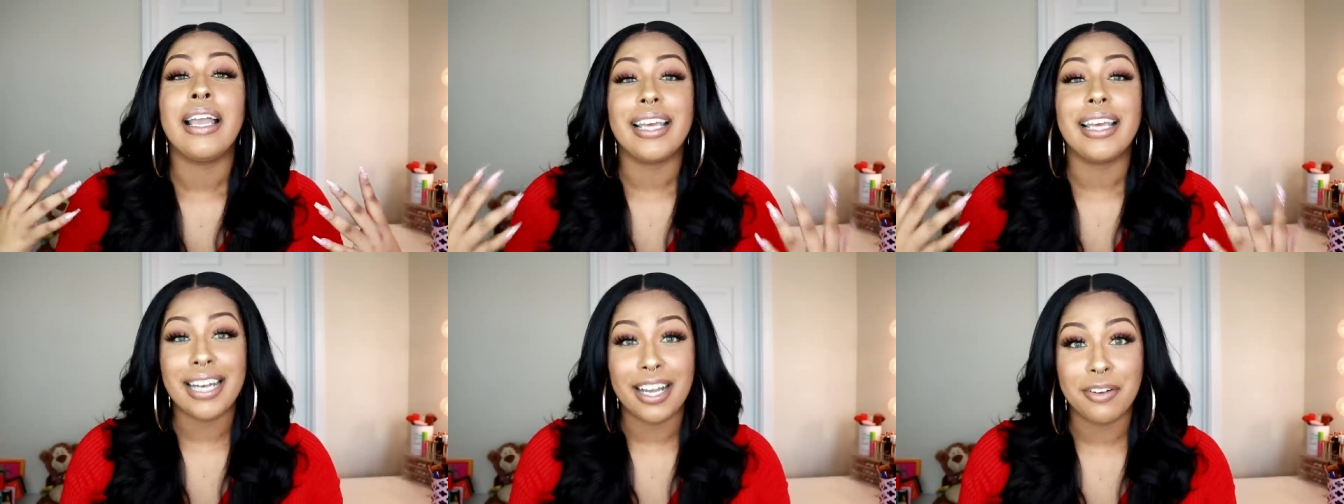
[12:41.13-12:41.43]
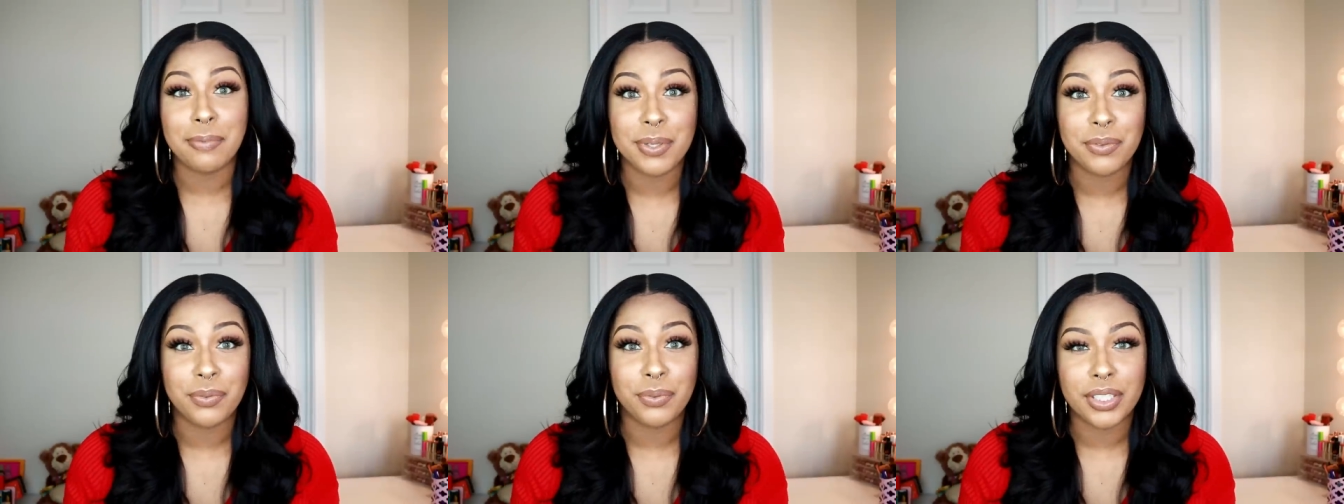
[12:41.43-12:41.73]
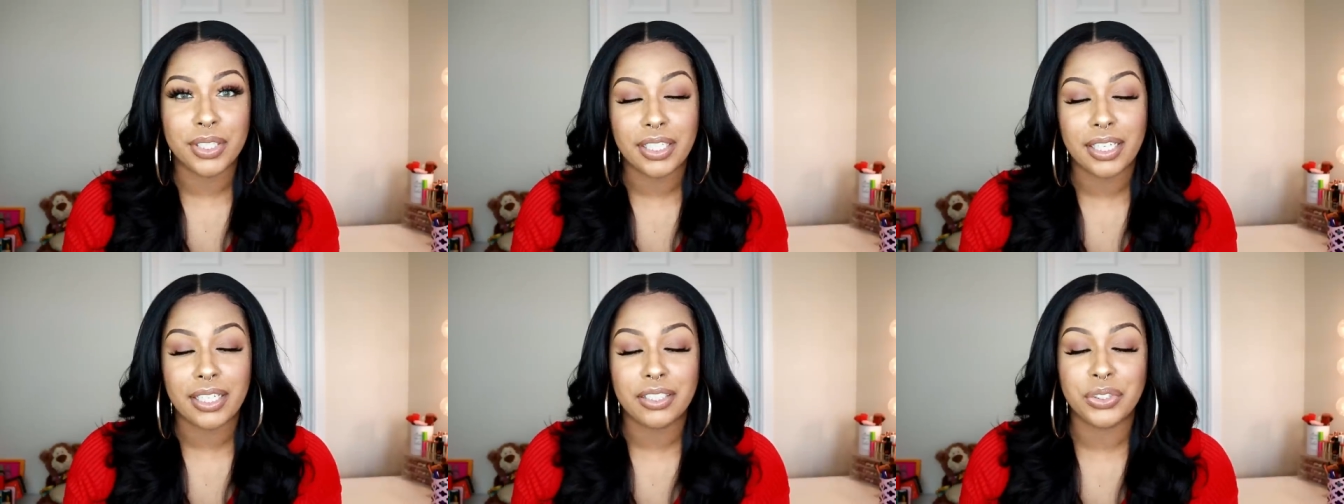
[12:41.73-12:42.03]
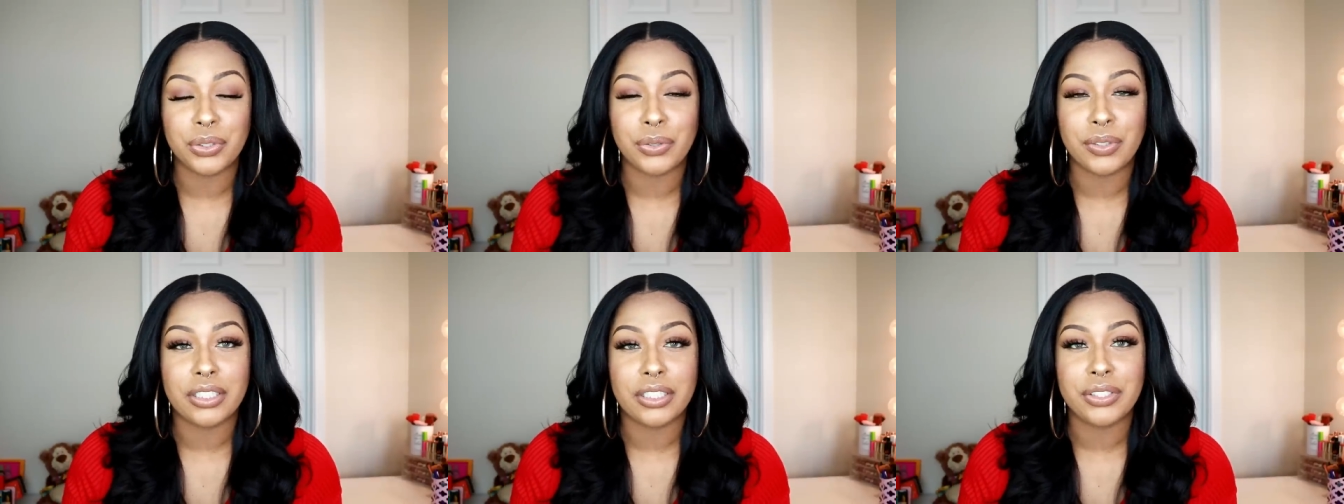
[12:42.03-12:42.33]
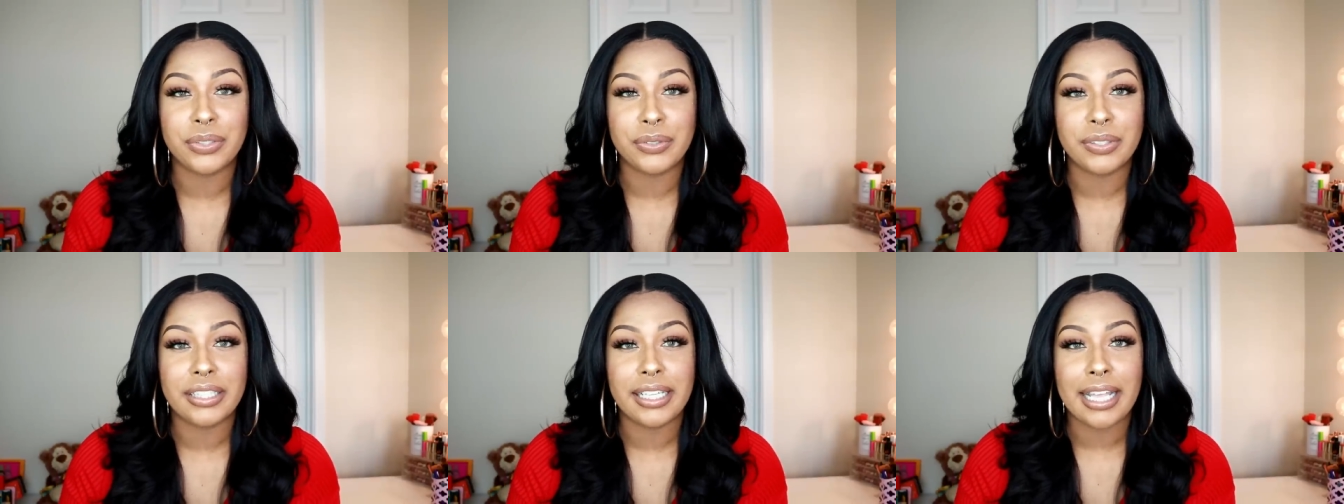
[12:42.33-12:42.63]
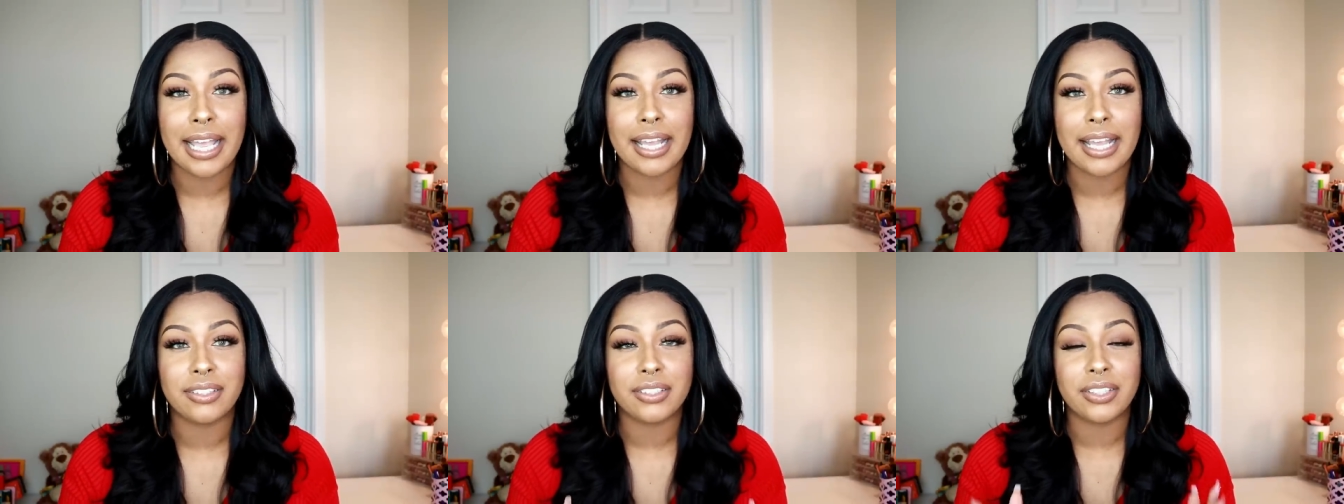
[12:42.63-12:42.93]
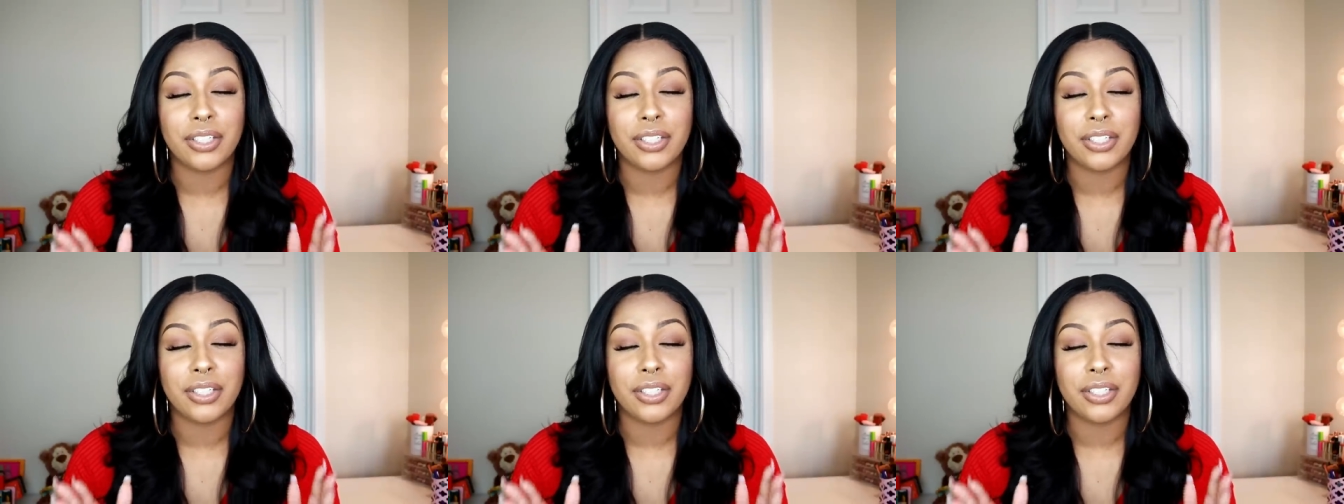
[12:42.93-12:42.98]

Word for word: and I've been really enjoying doing that.